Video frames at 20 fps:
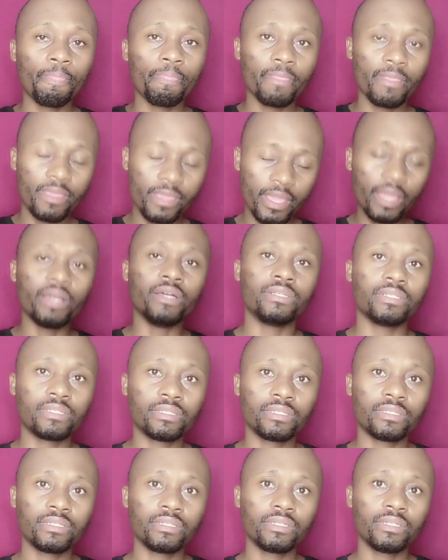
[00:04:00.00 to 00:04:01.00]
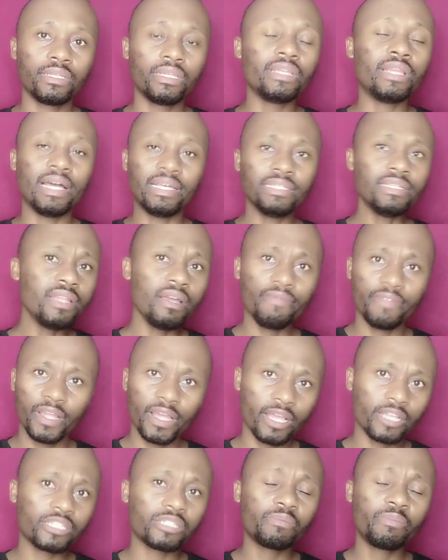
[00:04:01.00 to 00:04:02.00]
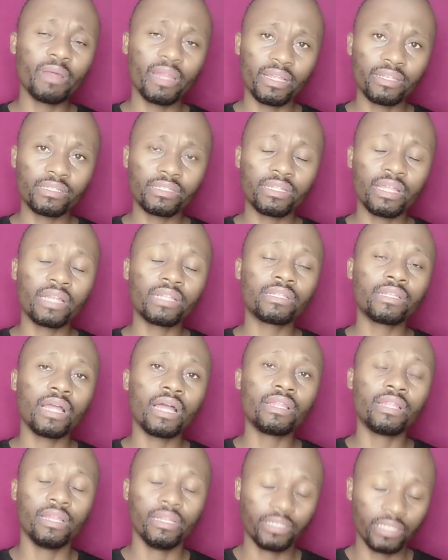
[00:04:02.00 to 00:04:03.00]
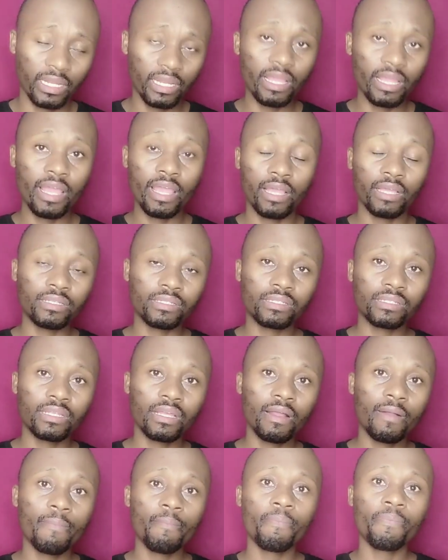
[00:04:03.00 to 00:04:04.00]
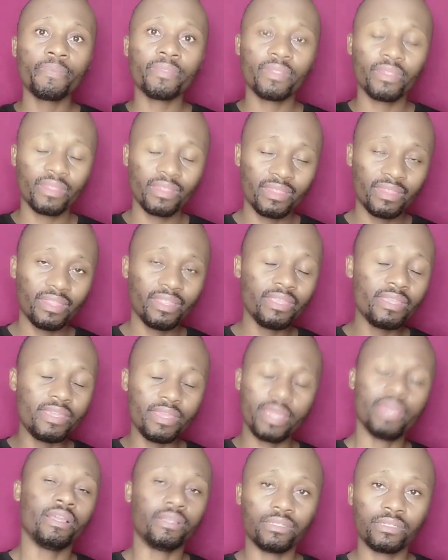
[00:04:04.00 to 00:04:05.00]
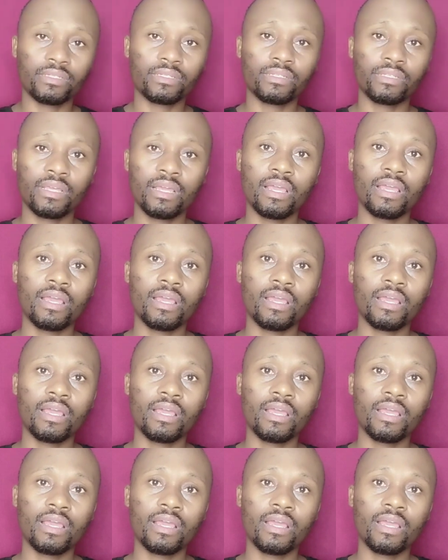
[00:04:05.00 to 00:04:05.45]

yes, he doesn't have the experience that Andile Jali has. Yes.